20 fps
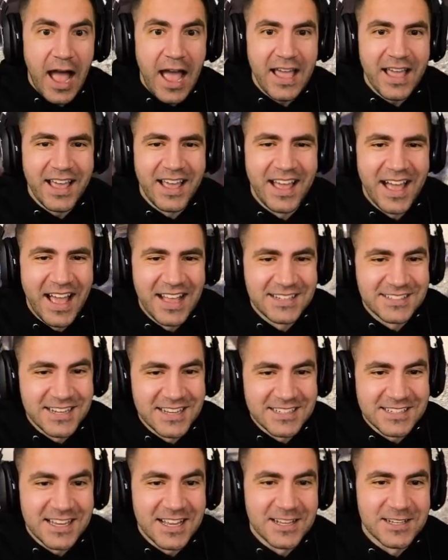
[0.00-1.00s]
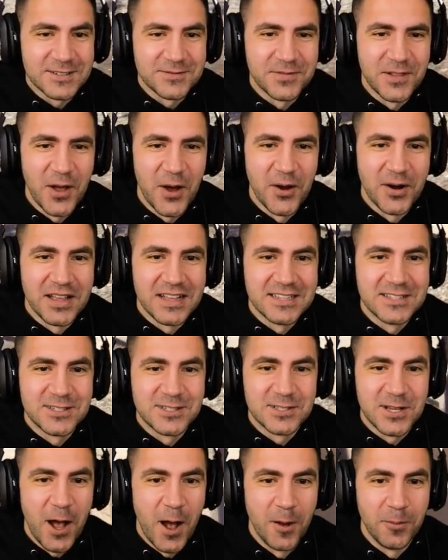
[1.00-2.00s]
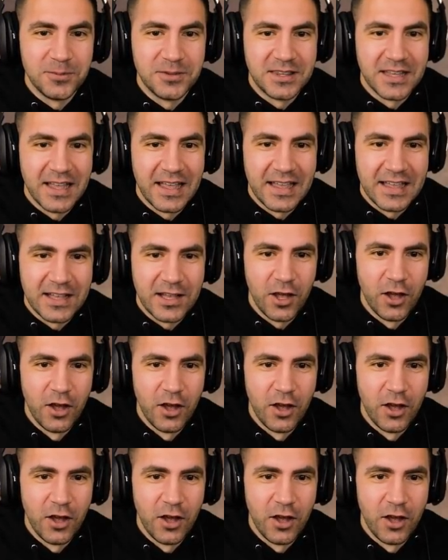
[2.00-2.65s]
I, I just exploded something.